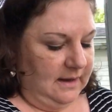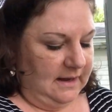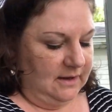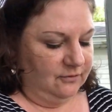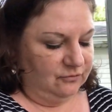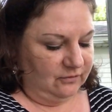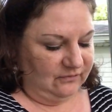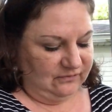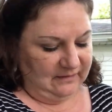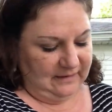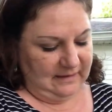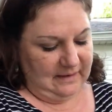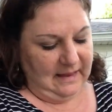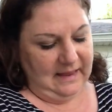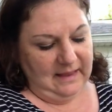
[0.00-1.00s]

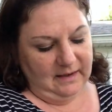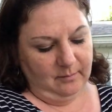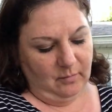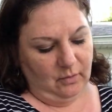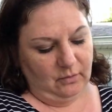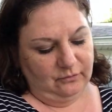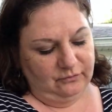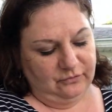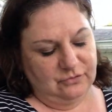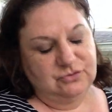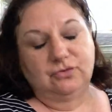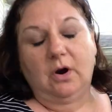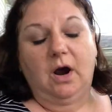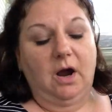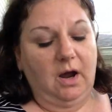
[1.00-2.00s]
interesting animal to
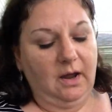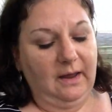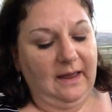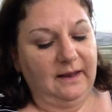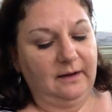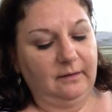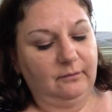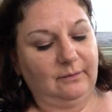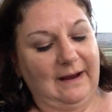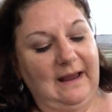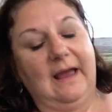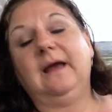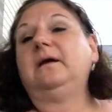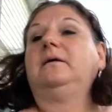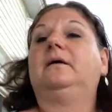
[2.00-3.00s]
draw on a
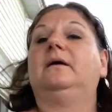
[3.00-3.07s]
rock?